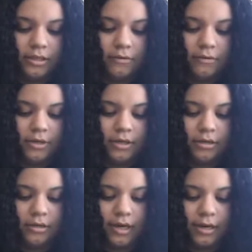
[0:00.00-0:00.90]
They were
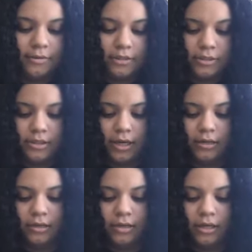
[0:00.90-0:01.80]
neat, I was
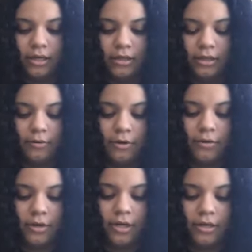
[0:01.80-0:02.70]
untidy. They were
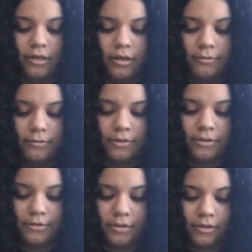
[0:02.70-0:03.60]
quiet, and I was
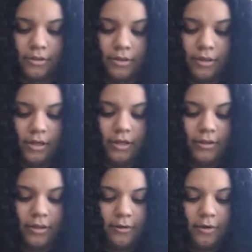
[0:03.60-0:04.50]
nosy.
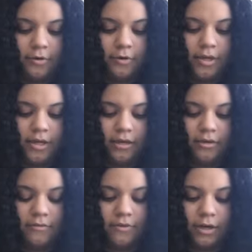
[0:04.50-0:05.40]
They were well
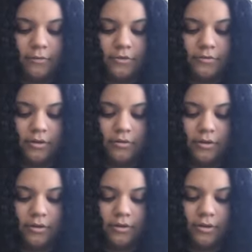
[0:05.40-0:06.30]
behaved, I was
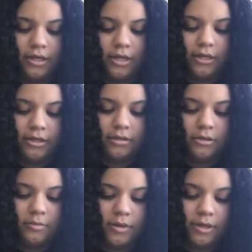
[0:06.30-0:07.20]
rowdy. They
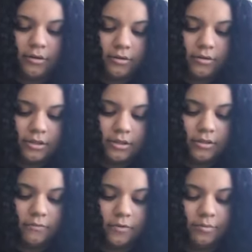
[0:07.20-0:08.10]
took piano lessons
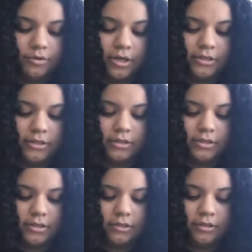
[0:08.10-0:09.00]
and won
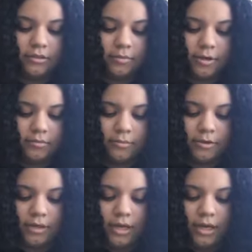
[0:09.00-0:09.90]
prizes in the
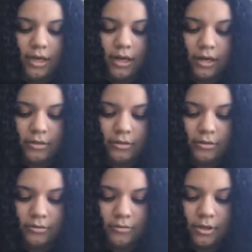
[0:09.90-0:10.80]
department. I
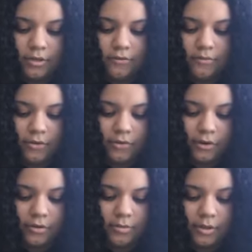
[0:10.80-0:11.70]
stole money from my
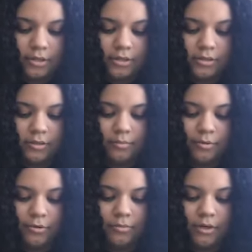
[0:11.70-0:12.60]
father's pockets
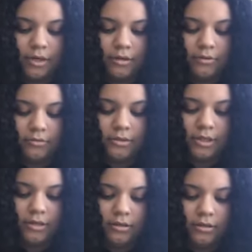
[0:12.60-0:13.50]
and broke my ankle
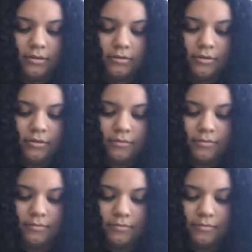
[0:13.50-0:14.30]
sledding downhill.